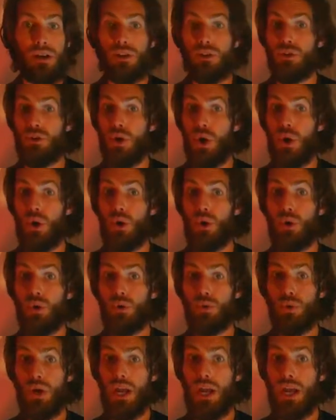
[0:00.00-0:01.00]
Do,
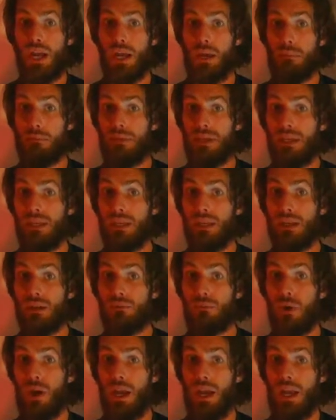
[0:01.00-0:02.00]
re, mi,
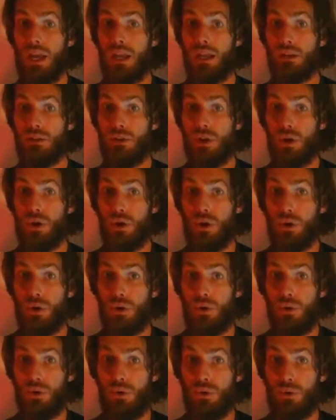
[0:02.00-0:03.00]
re,
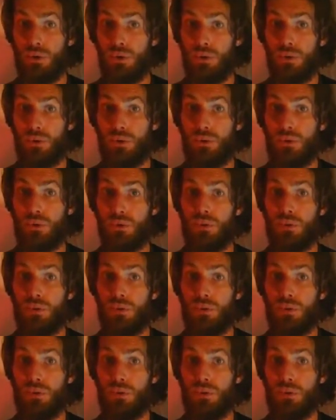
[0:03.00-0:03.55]
do.